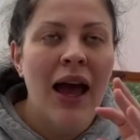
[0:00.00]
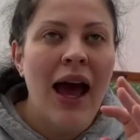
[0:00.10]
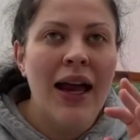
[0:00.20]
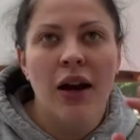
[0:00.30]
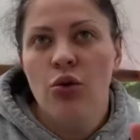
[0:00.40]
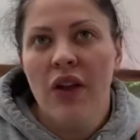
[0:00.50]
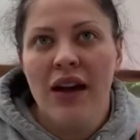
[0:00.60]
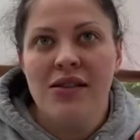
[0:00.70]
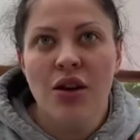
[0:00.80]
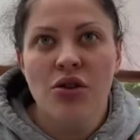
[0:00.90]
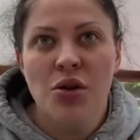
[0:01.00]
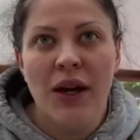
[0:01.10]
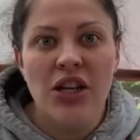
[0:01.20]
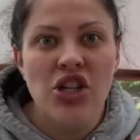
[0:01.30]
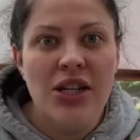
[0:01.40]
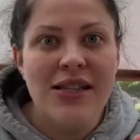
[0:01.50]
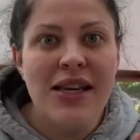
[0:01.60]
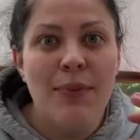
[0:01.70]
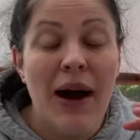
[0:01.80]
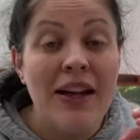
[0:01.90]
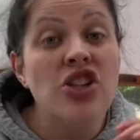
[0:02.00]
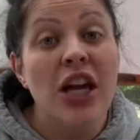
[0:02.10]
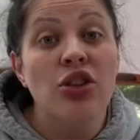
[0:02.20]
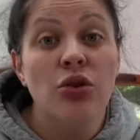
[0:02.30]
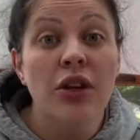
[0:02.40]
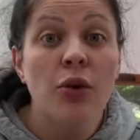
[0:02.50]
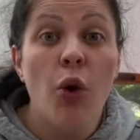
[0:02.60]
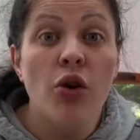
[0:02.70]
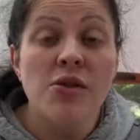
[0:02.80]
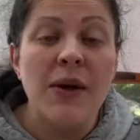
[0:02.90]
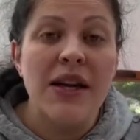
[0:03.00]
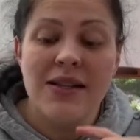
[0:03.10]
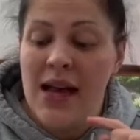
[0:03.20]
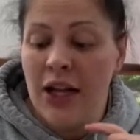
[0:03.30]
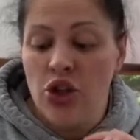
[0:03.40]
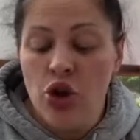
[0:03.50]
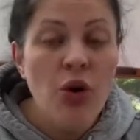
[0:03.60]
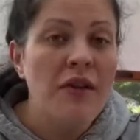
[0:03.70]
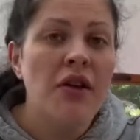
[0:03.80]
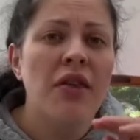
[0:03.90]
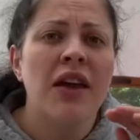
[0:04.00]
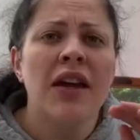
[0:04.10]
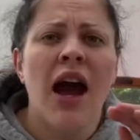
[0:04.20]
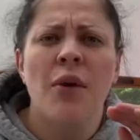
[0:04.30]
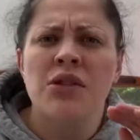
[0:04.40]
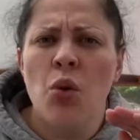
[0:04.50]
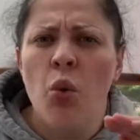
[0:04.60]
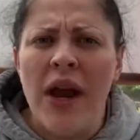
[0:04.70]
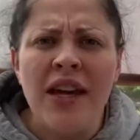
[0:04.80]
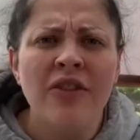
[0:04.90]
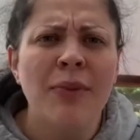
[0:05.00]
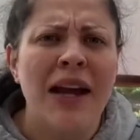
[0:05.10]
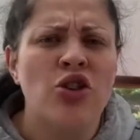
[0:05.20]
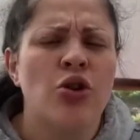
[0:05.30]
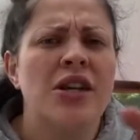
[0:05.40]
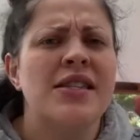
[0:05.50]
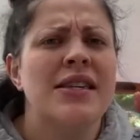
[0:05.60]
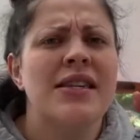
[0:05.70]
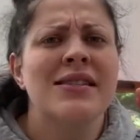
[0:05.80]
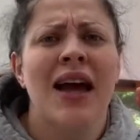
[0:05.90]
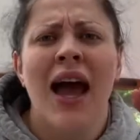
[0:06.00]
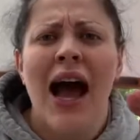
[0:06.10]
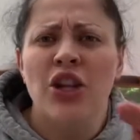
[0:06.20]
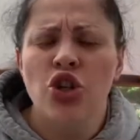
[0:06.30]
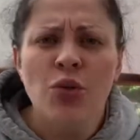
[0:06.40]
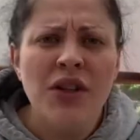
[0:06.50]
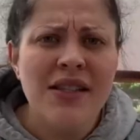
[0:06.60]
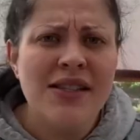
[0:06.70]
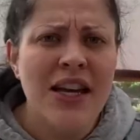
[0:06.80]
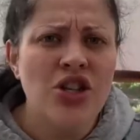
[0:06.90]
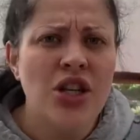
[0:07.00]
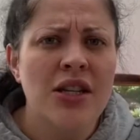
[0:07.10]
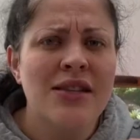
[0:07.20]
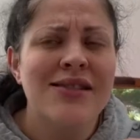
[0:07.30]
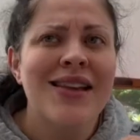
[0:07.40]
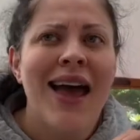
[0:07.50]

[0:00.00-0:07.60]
And I know that sounds quite cheesy, but I genuinely was, because I knew everything. I was aware of my choices. I knew what decisions,